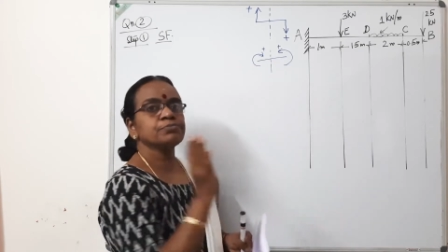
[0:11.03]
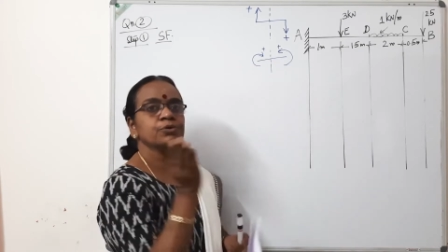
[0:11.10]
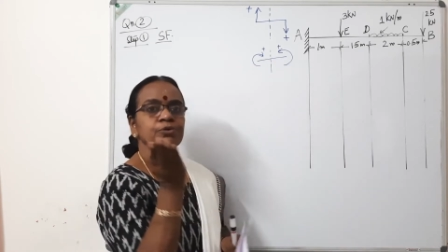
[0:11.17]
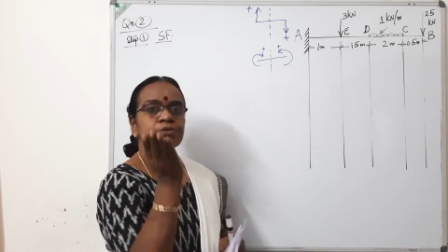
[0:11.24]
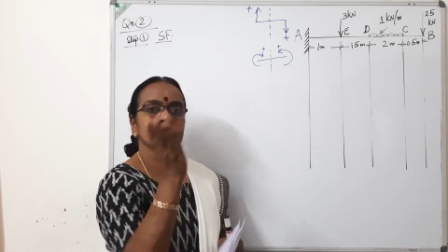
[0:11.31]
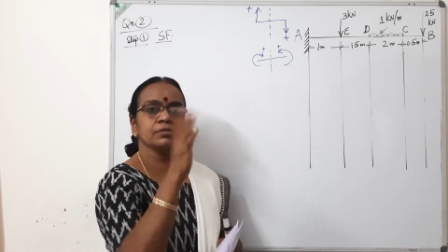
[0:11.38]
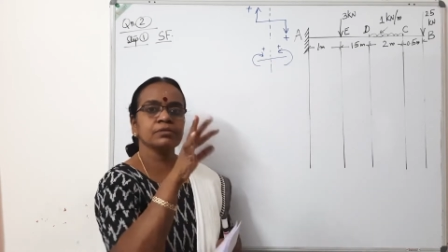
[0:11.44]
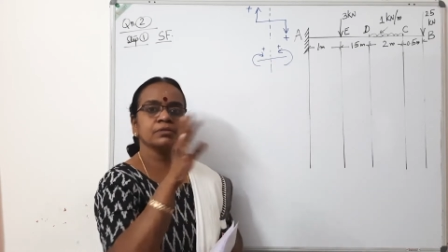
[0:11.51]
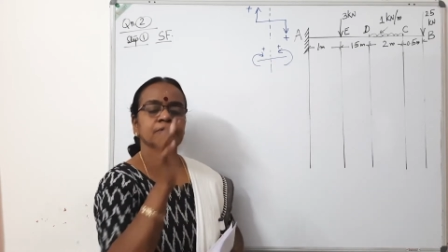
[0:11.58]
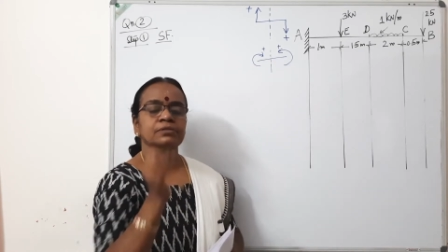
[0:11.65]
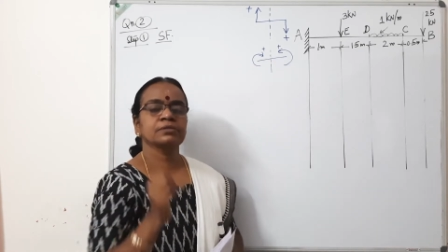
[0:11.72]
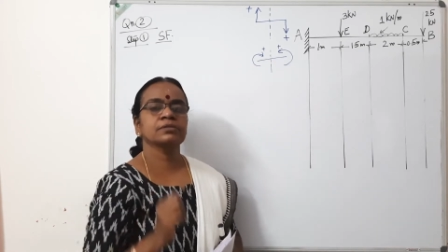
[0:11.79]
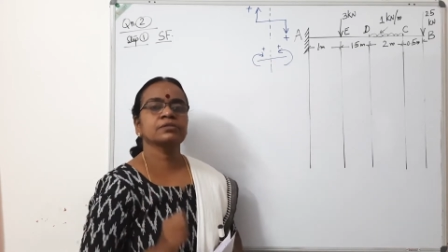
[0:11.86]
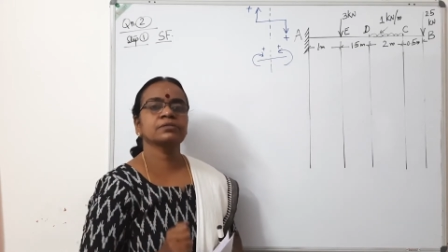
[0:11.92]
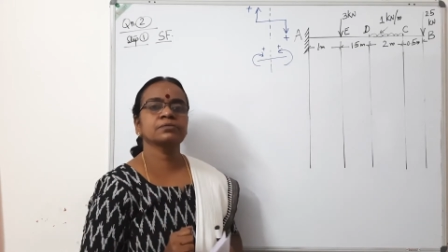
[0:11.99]
both
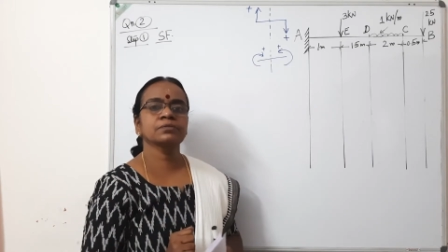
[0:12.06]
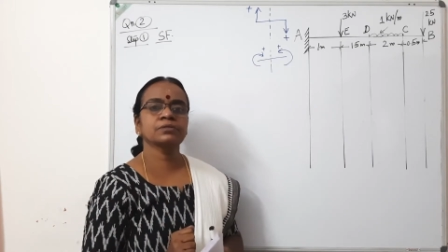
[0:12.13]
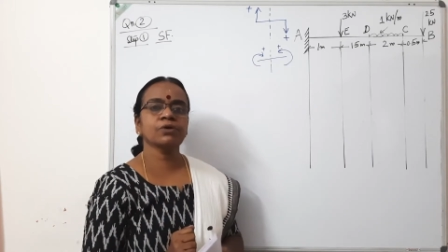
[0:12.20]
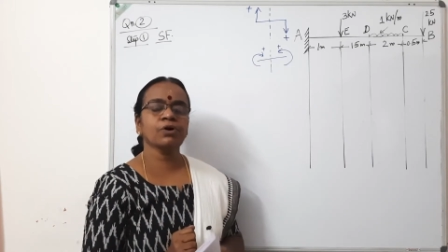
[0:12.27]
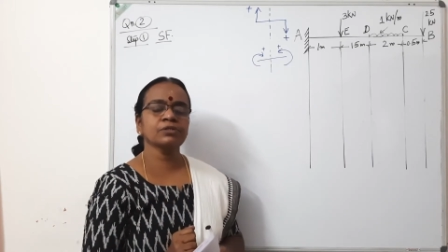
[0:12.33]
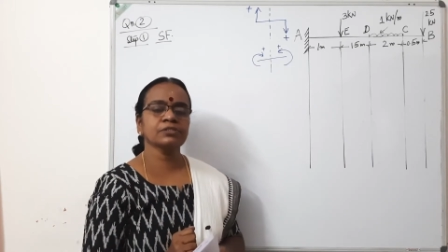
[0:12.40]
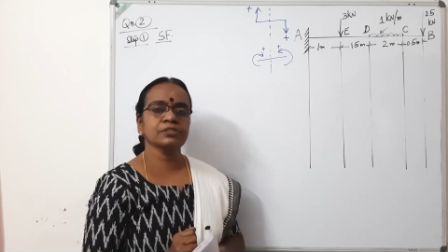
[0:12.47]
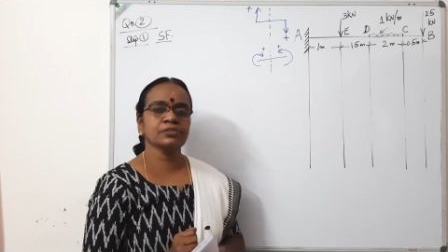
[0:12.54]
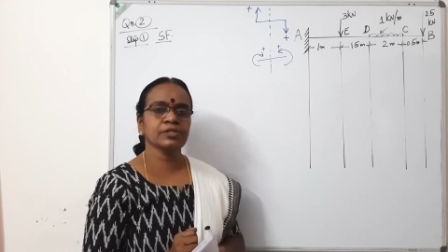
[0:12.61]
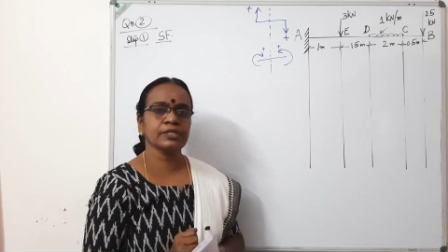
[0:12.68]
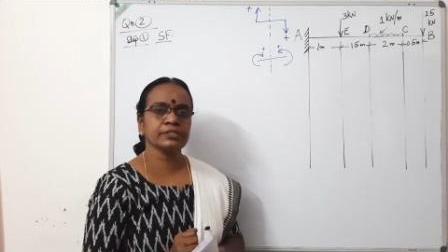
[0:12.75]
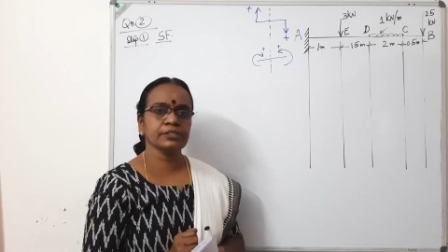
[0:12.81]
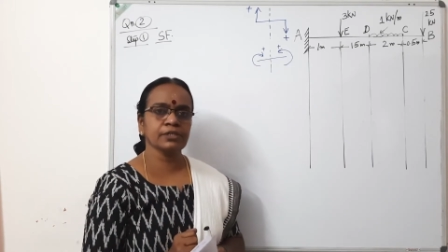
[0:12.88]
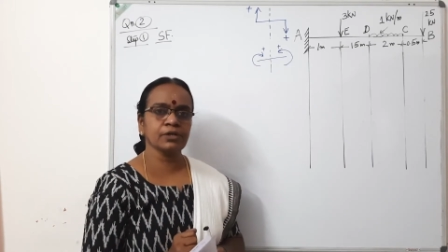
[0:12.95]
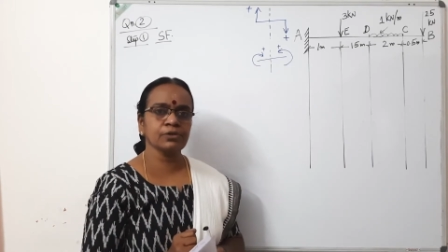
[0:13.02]

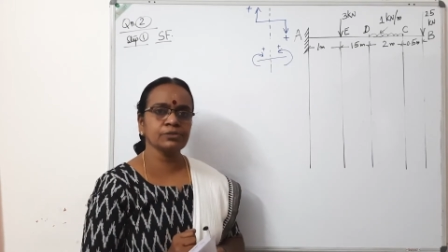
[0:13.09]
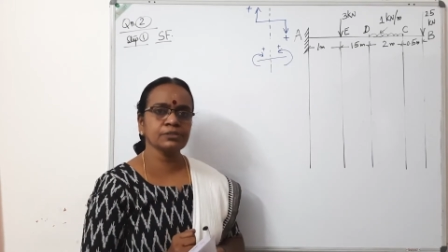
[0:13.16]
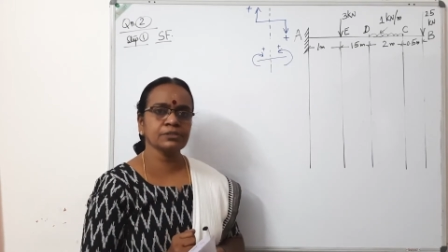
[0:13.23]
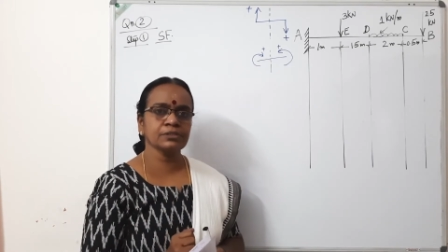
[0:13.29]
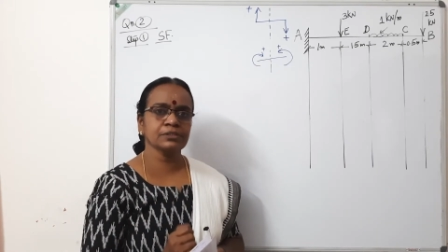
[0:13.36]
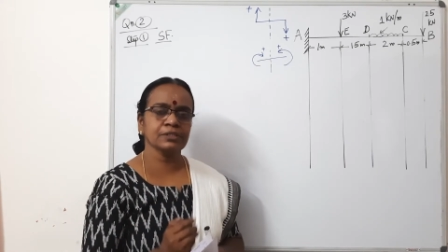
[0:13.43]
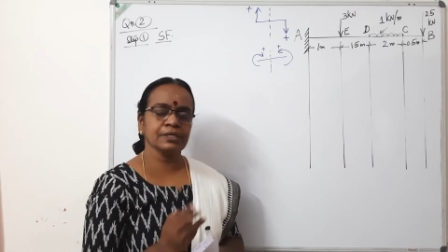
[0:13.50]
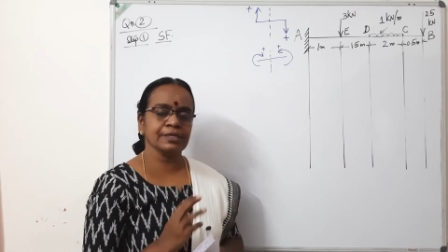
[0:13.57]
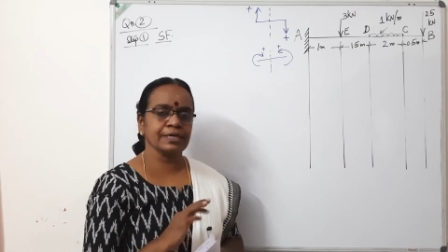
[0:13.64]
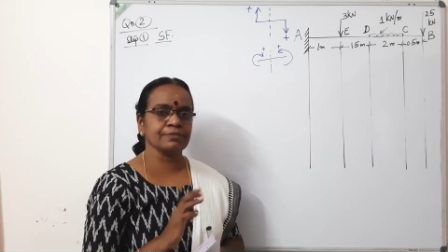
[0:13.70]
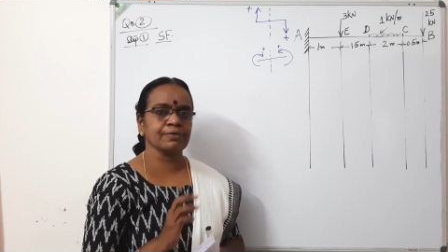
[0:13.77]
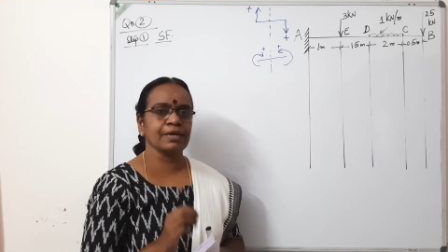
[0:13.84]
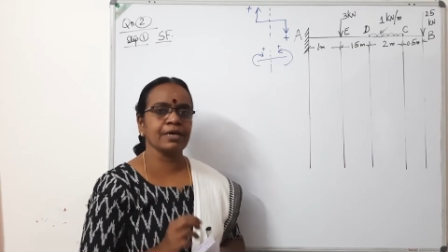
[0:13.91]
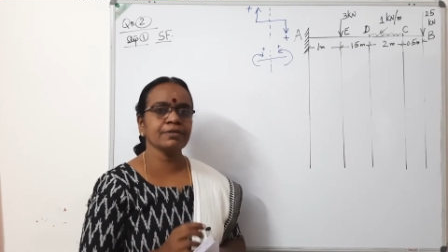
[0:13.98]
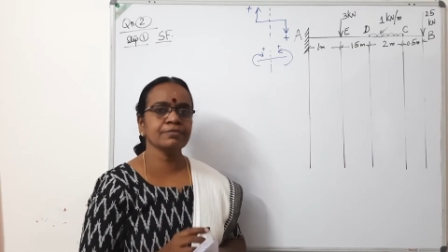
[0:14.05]
concentrated loads
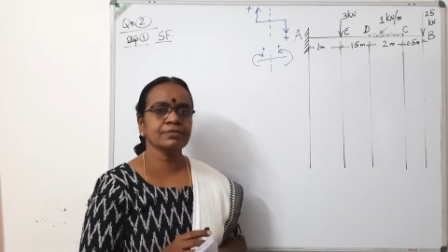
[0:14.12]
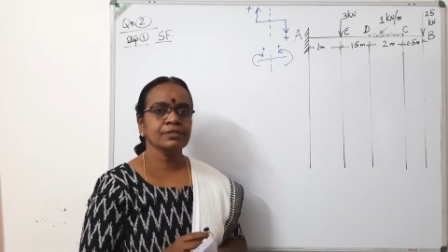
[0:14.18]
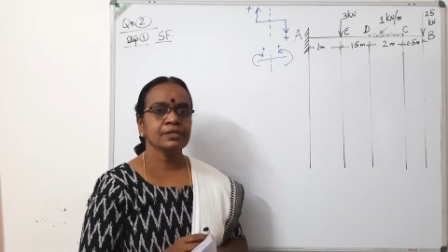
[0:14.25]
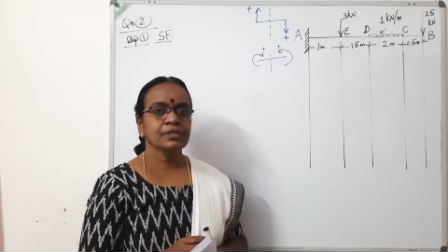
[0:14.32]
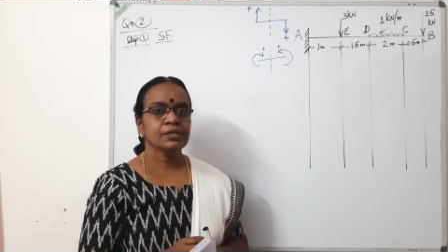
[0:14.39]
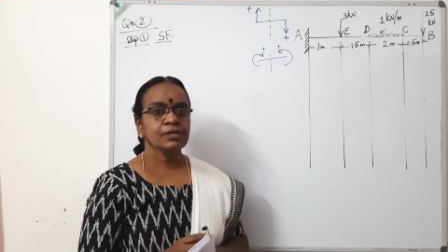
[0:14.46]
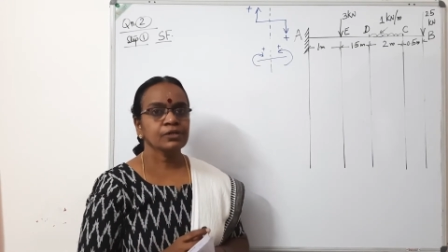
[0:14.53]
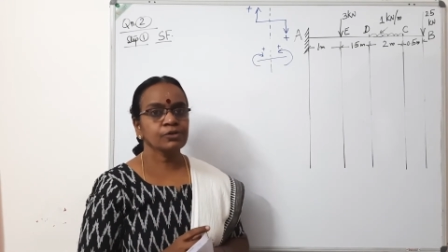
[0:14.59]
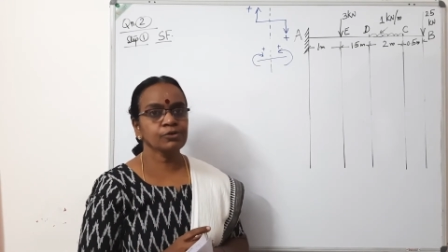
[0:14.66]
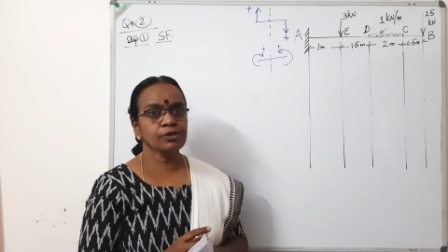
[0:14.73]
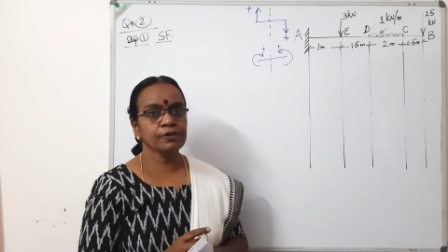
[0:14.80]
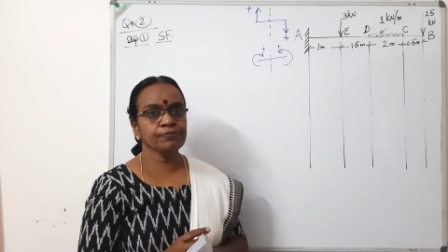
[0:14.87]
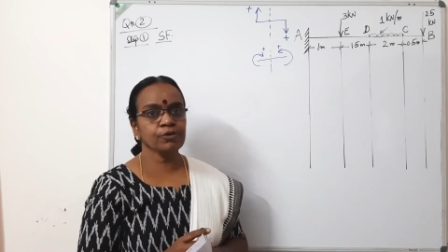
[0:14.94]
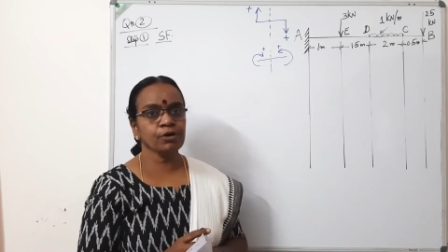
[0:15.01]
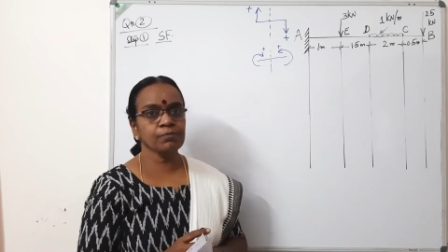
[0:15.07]
as well as
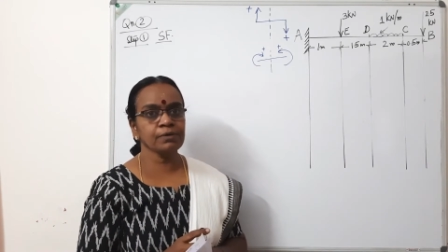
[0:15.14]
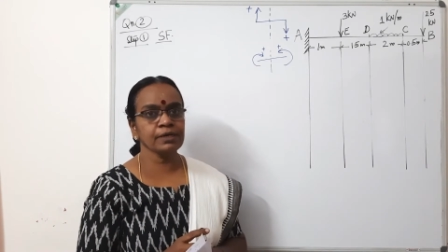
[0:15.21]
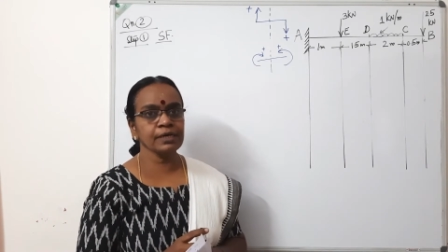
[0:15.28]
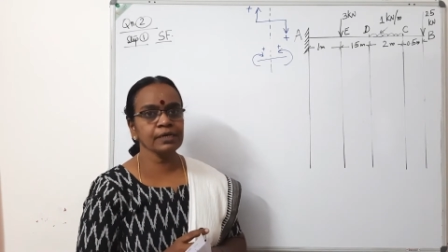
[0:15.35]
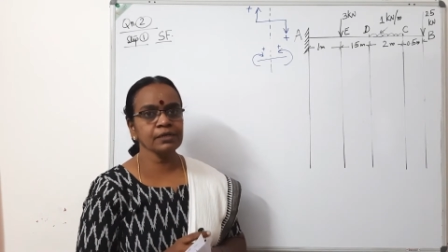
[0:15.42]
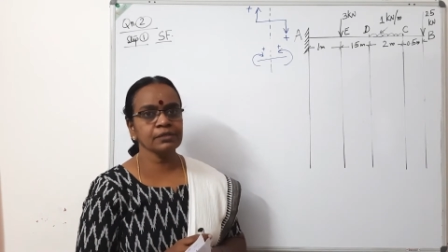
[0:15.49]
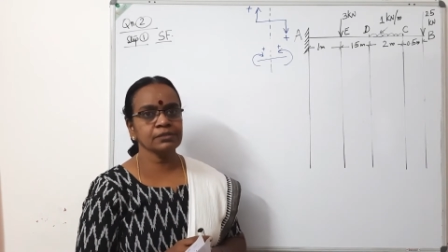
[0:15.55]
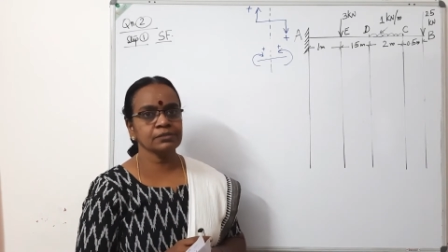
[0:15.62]
uniformly